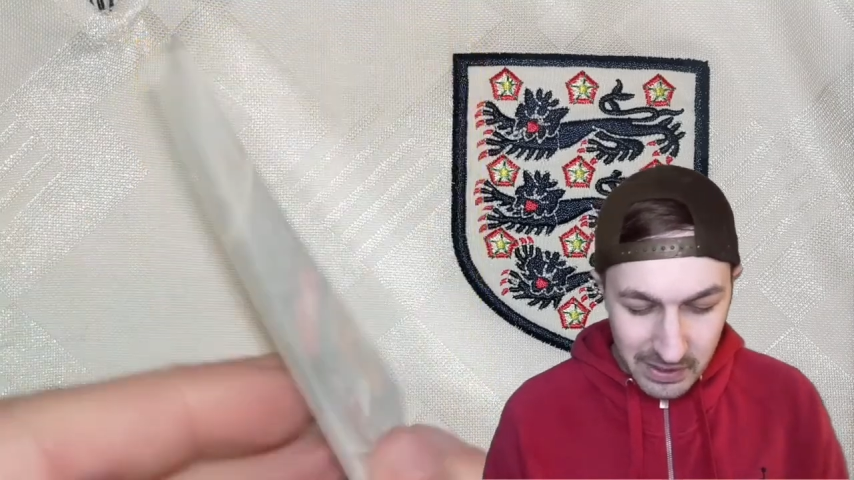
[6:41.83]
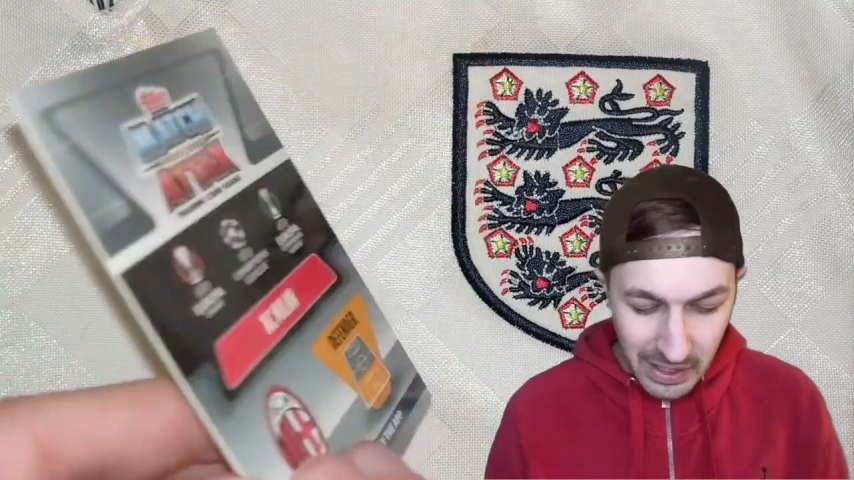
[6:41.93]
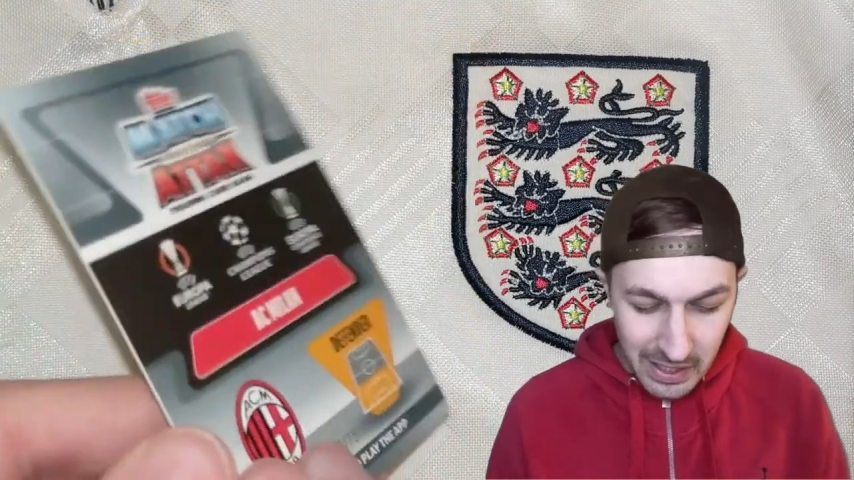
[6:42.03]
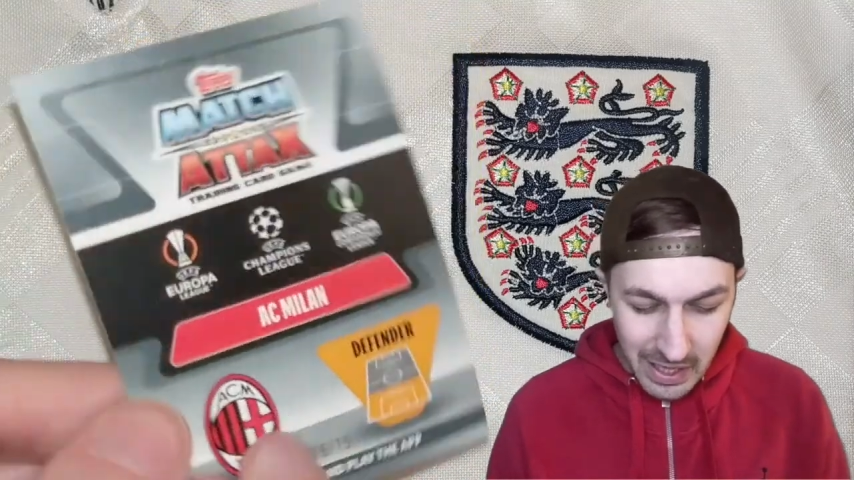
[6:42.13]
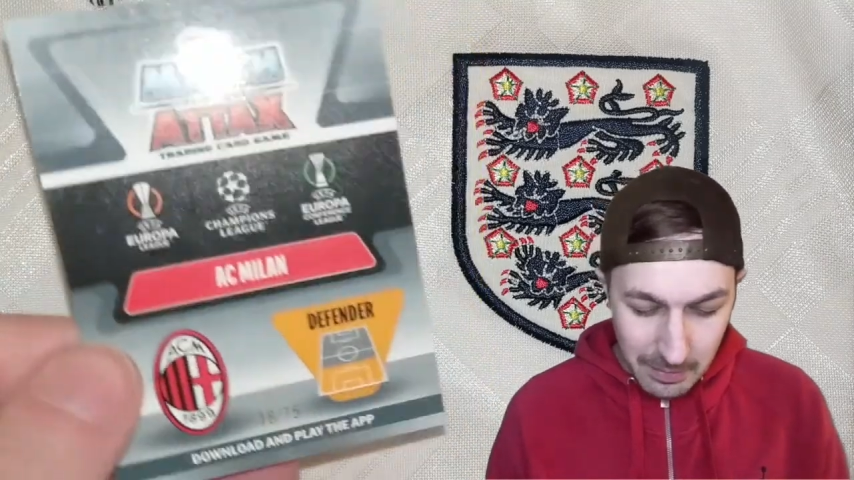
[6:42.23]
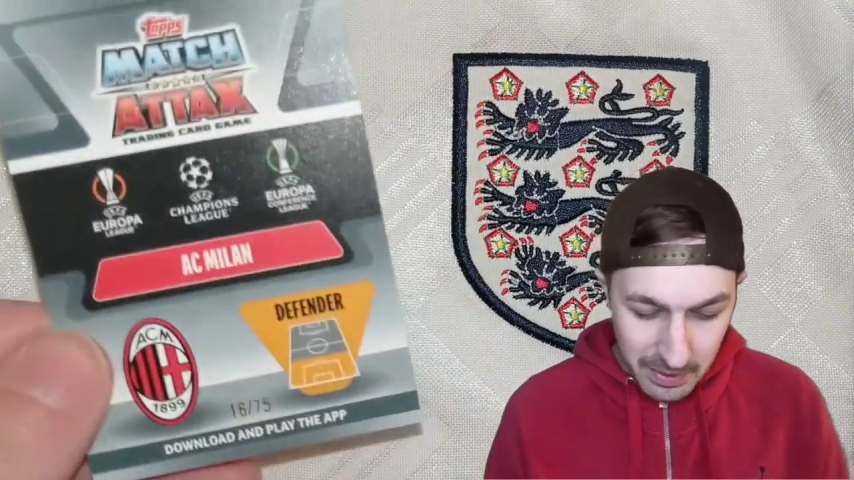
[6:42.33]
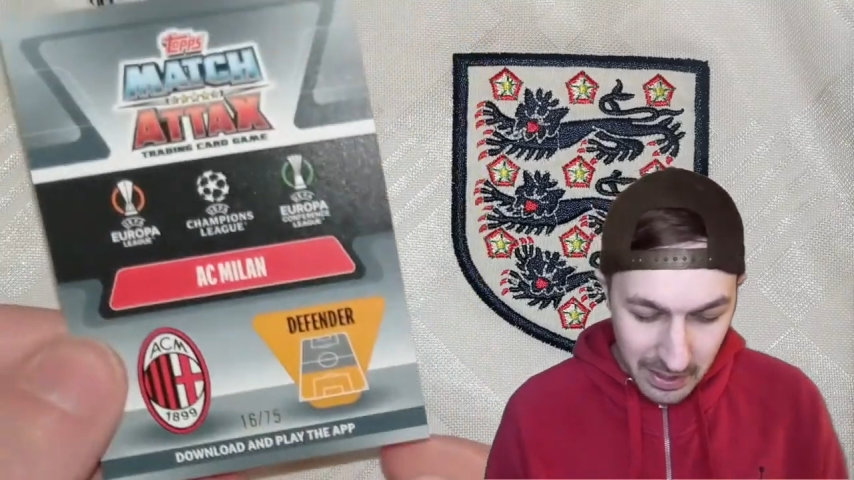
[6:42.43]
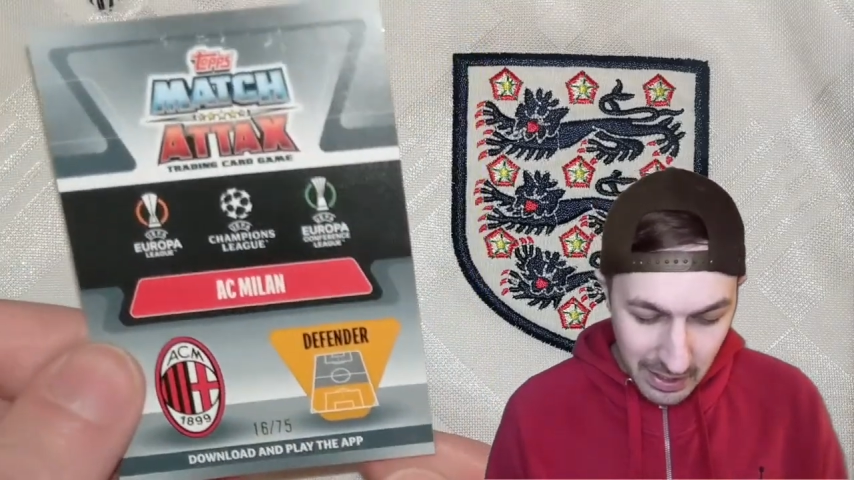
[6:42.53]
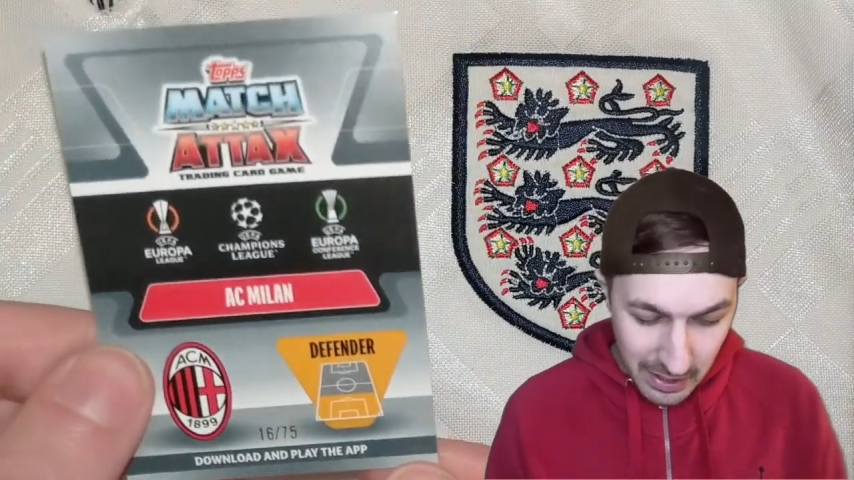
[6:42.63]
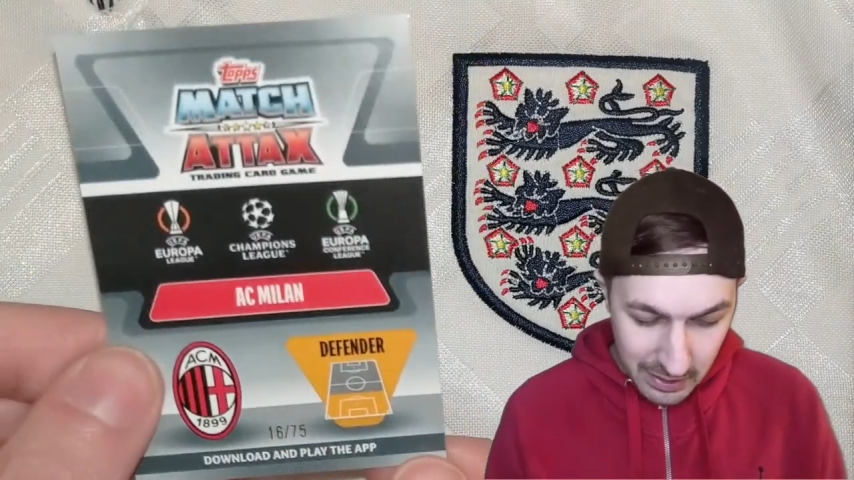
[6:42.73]

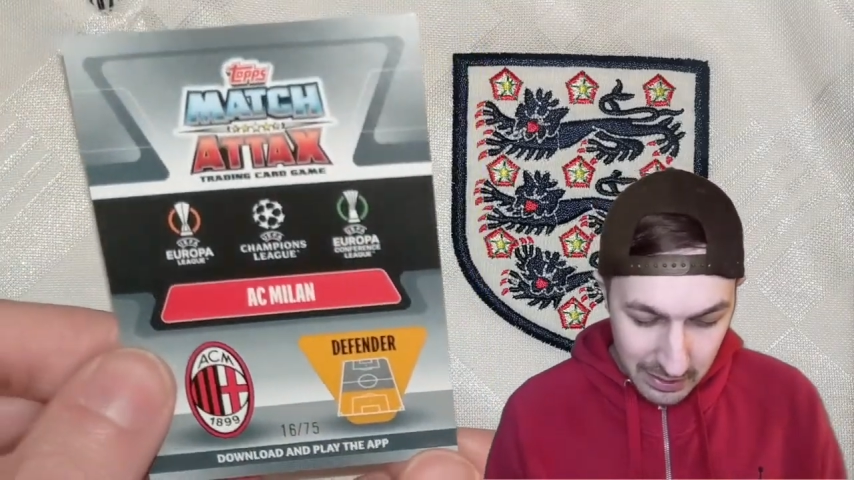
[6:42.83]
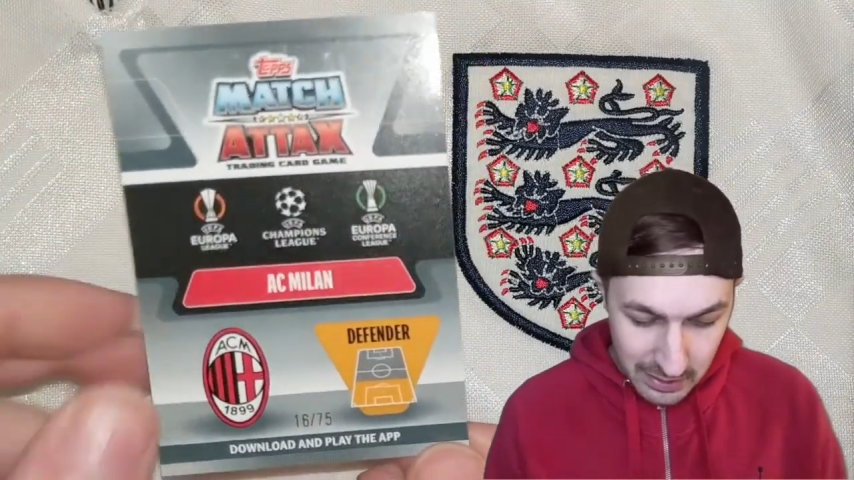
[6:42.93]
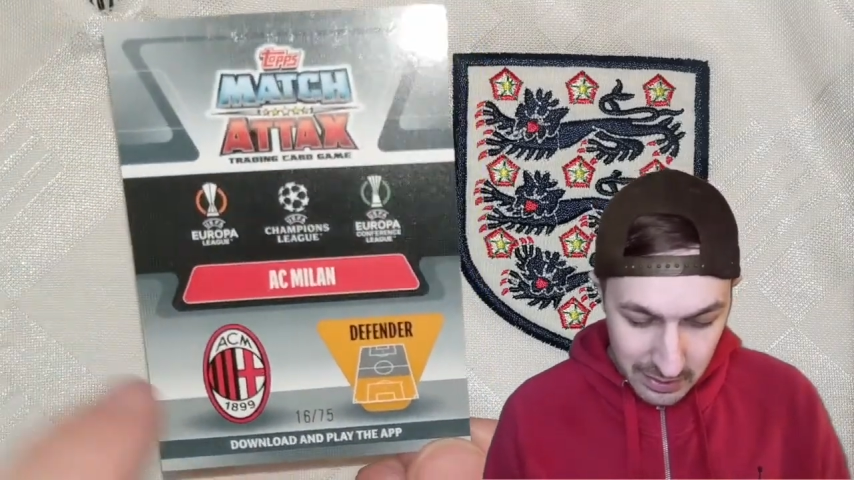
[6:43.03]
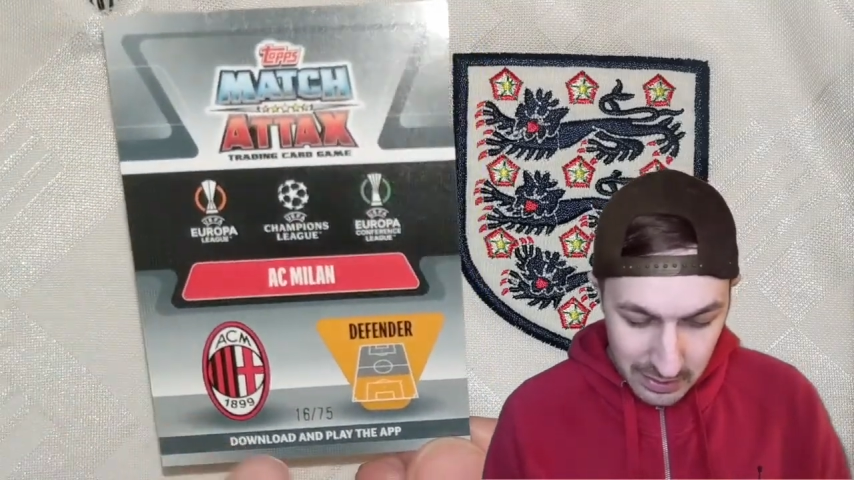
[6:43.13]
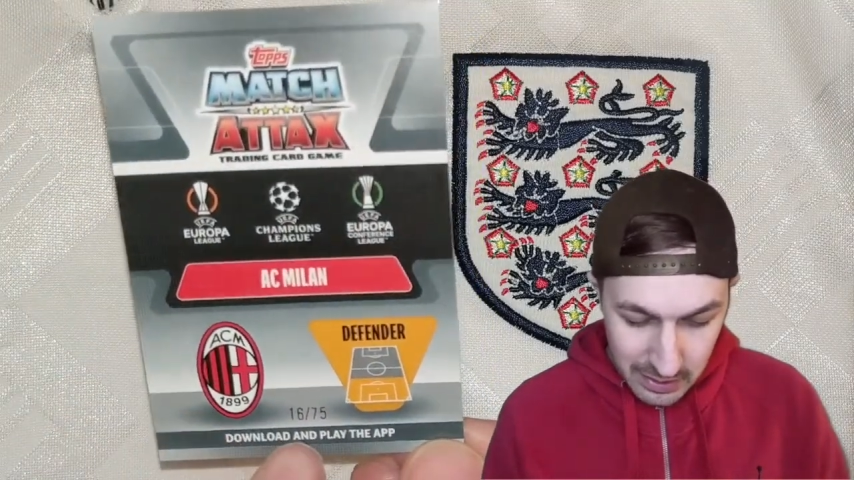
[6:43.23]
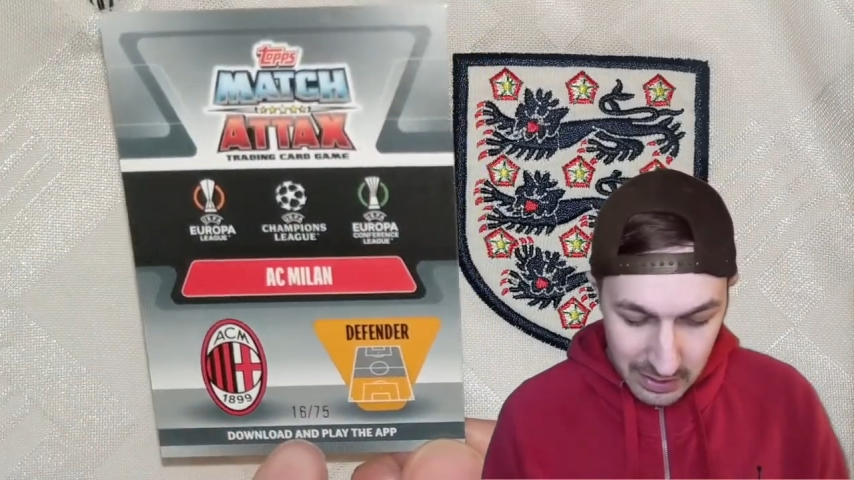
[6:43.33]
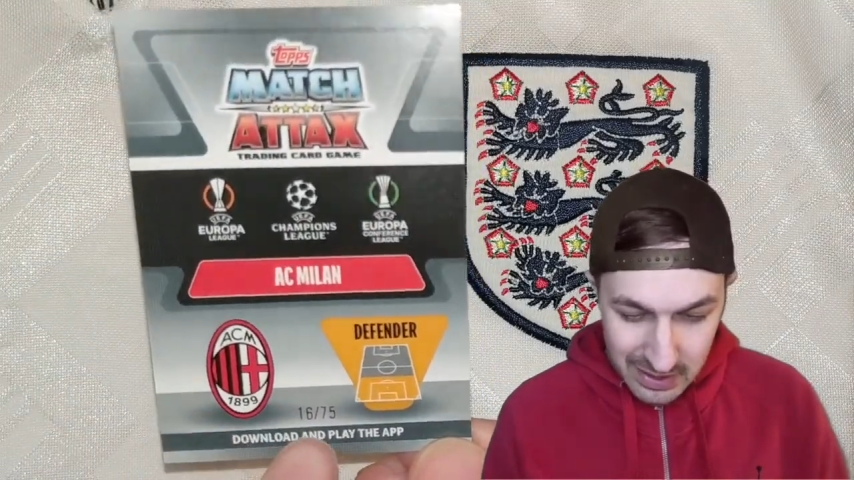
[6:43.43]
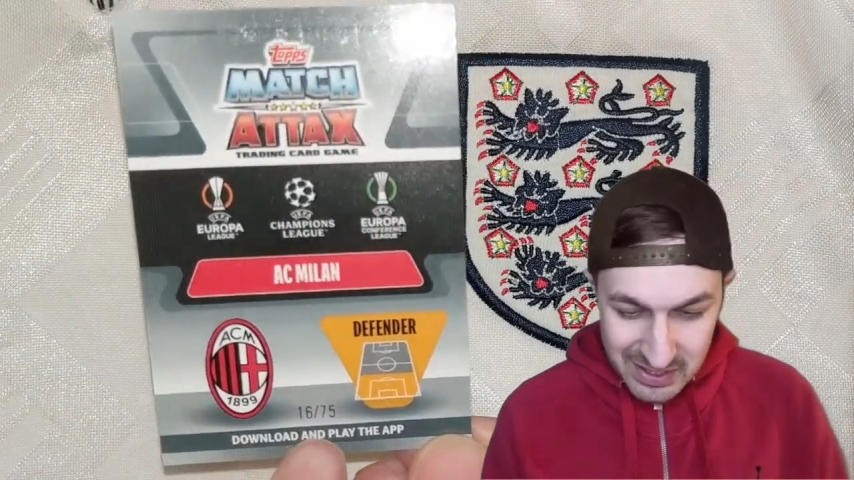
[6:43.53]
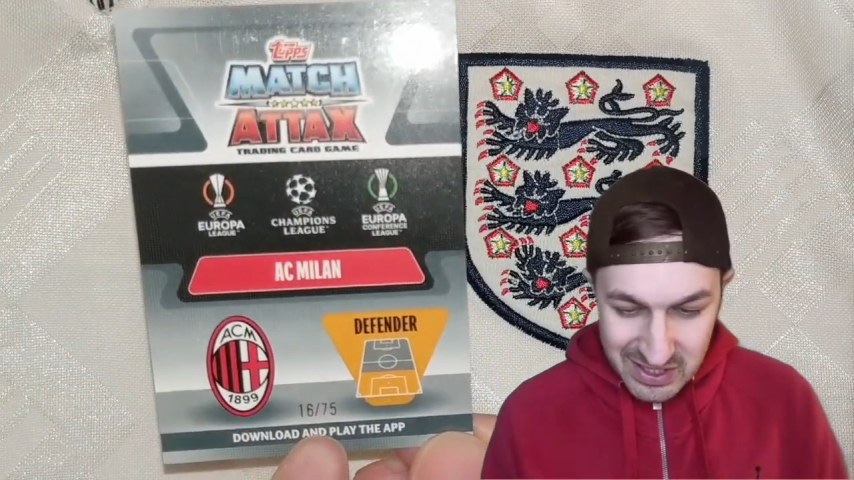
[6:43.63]
Calabria. It is